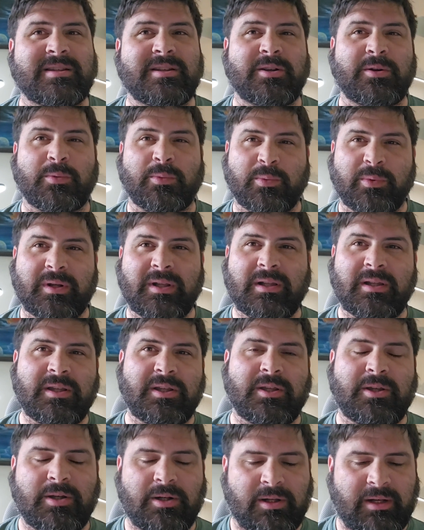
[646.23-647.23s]
and you're really
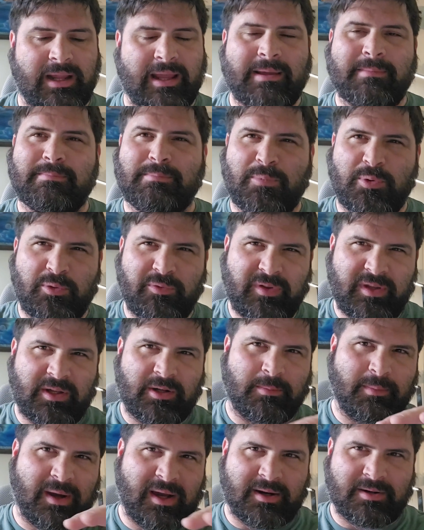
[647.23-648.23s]
good at moving
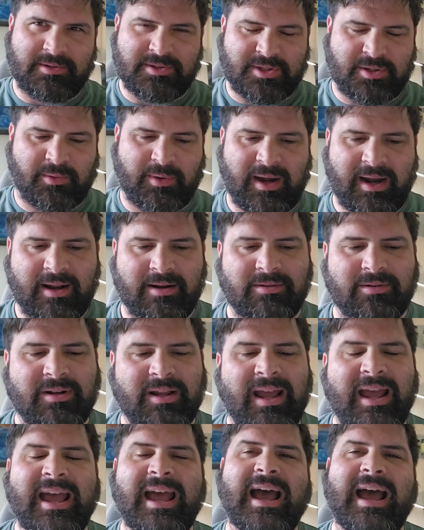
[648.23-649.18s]
your models around,